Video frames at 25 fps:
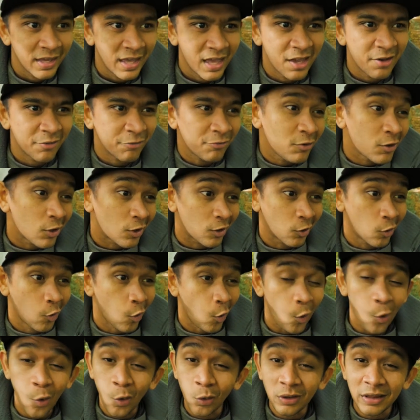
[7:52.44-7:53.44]
if your
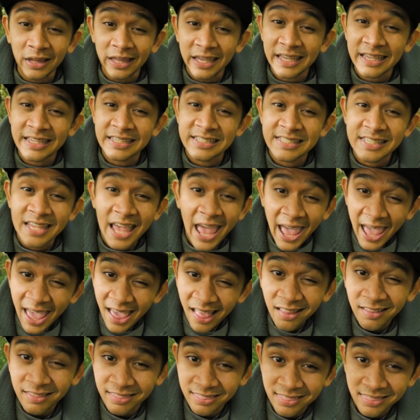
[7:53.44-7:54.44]
goal is
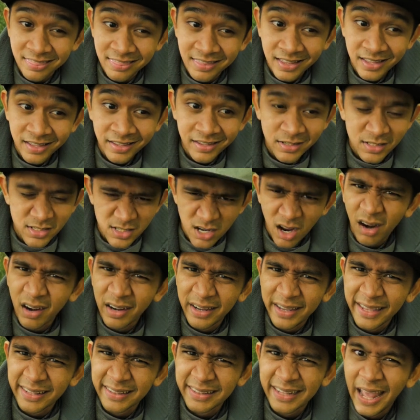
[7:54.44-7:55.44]
health,
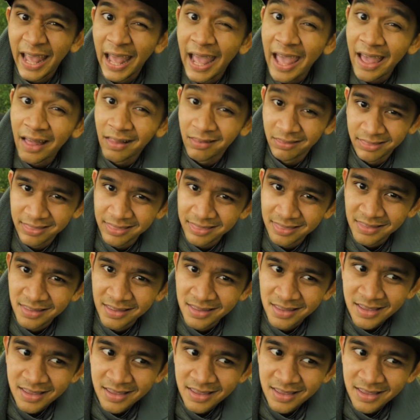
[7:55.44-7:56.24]
target health.